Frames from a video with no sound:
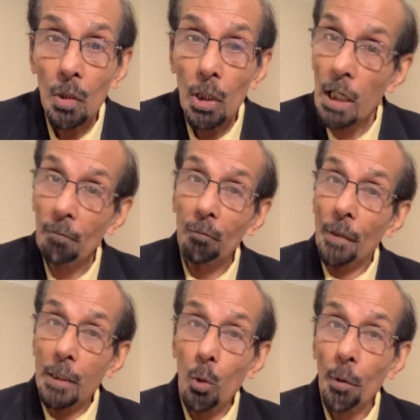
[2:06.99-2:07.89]
If
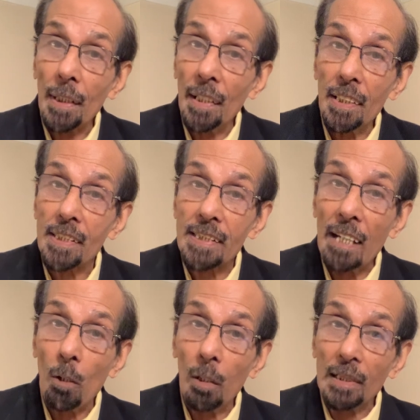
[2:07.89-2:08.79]
we don't
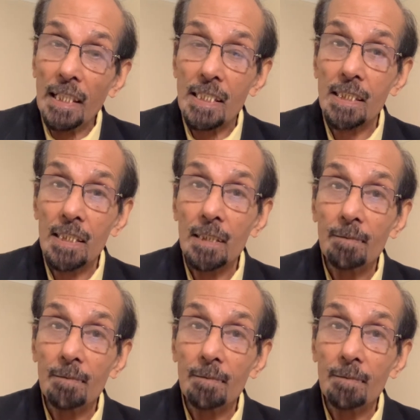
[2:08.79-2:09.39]
understand all this,